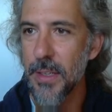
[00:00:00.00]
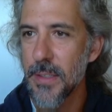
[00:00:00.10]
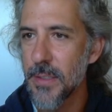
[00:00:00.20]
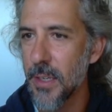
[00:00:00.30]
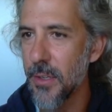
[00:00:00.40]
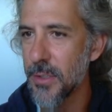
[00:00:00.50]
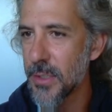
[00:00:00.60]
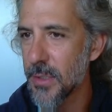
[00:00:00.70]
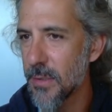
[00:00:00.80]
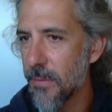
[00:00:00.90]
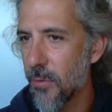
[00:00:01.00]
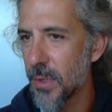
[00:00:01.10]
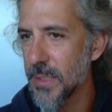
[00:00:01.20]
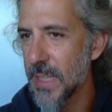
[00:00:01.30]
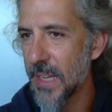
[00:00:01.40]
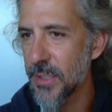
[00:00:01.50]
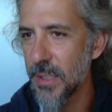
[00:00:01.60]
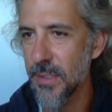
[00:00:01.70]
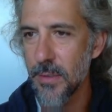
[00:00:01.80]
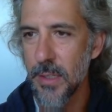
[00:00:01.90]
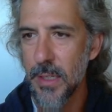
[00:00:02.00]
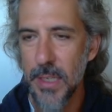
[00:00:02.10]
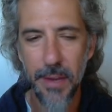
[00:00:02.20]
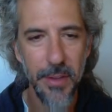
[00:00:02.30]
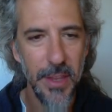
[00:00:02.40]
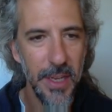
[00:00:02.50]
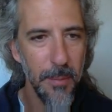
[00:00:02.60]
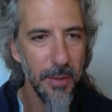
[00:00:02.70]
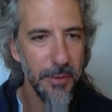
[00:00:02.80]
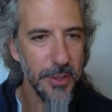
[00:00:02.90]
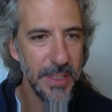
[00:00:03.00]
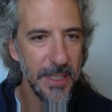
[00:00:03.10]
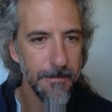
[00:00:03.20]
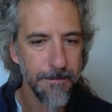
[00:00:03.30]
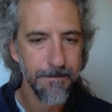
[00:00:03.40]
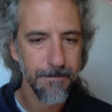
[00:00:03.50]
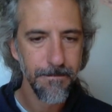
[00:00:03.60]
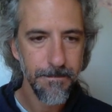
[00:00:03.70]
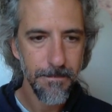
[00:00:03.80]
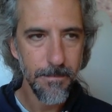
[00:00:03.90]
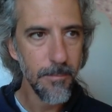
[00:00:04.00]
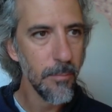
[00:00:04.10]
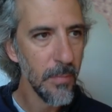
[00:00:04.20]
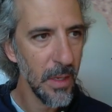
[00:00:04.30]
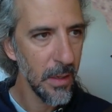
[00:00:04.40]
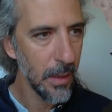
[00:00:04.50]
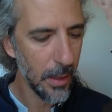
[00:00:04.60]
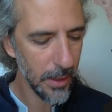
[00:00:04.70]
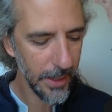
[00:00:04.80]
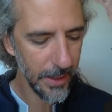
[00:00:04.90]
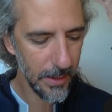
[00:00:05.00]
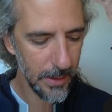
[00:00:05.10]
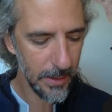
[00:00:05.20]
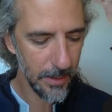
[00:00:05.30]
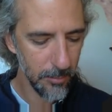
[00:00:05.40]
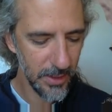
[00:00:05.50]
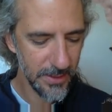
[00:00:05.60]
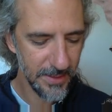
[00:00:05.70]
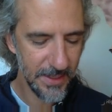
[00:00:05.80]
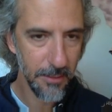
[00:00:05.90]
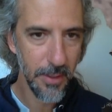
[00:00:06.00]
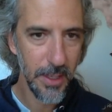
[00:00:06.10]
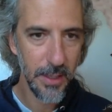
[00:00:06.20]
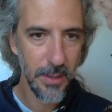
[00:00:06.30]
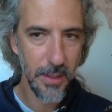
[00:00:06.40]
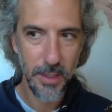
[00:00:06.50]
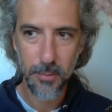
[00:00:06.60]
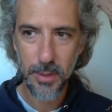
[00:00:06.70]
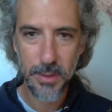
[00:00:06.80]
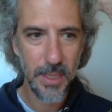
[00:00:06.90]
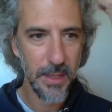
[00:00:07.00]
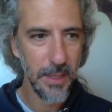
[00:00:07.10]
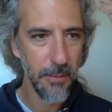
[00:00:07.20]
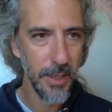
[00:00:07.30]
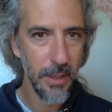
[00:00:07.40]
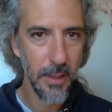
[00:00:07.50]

So you just forward slash and give it the name of your scene. All right, let's see where in the world that thing went.